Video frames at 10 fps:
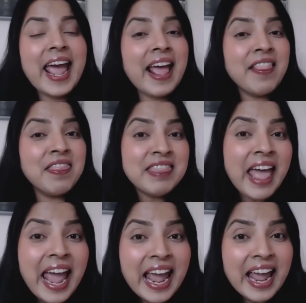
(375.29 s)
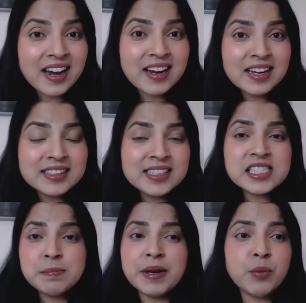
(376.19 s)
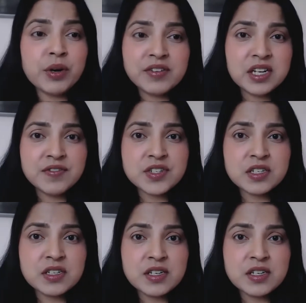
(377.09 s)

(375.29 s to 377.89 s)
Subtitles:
and then they'll spend whatever's left.